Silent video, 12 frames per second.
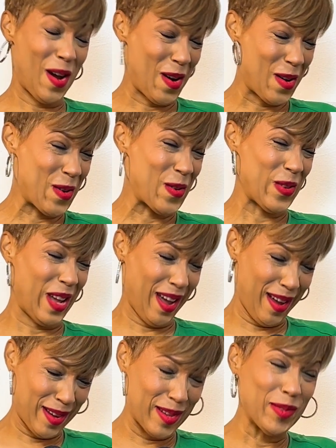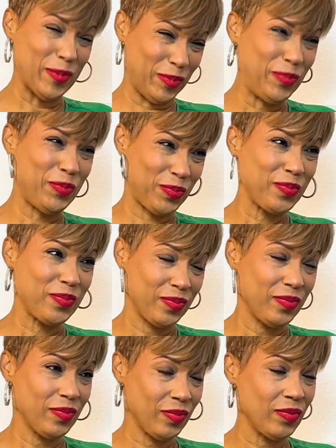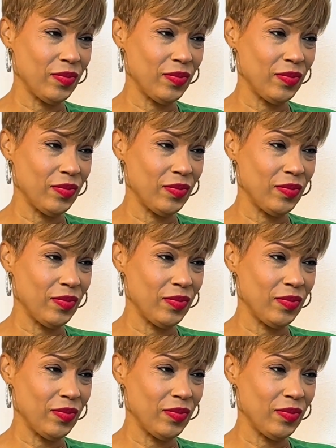So we've talked about it, but